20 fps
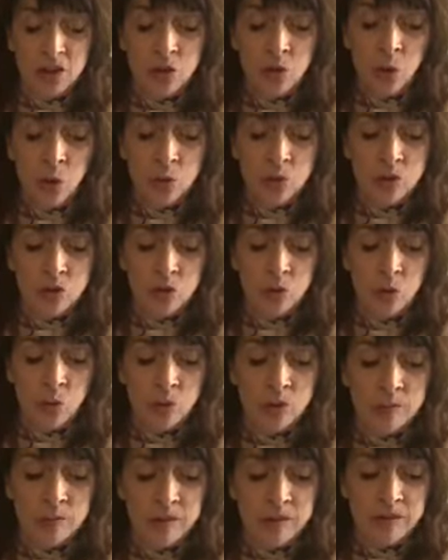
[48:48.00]
golden
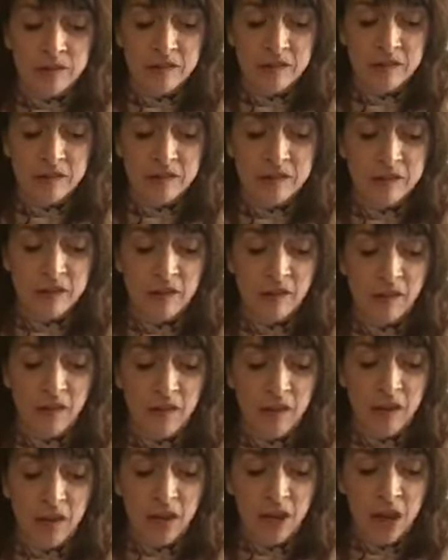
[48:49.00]
ornaments,
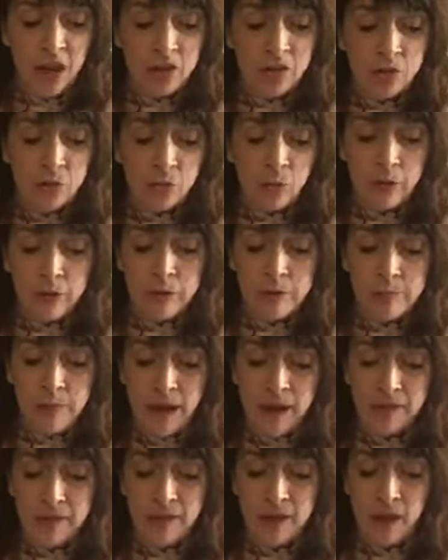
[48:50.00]
and throwing
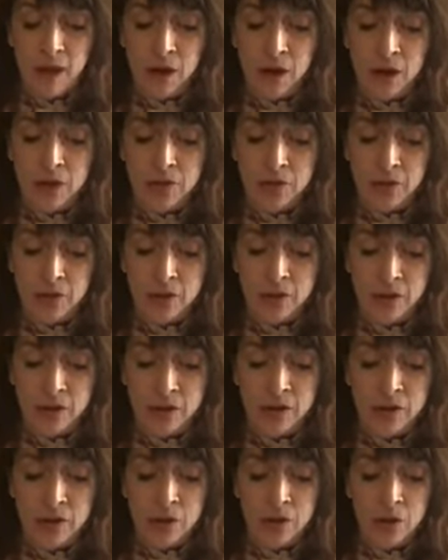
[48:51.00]
back the earth on
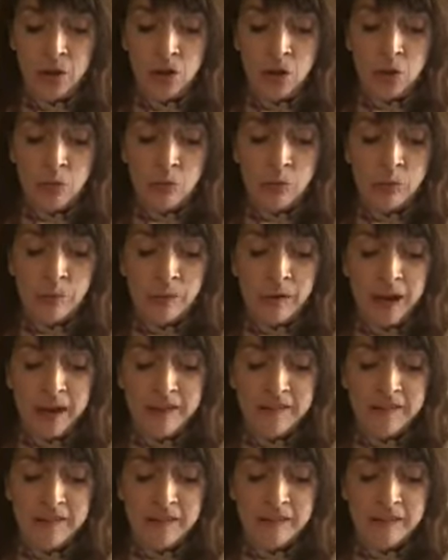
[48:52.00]
her, replaced the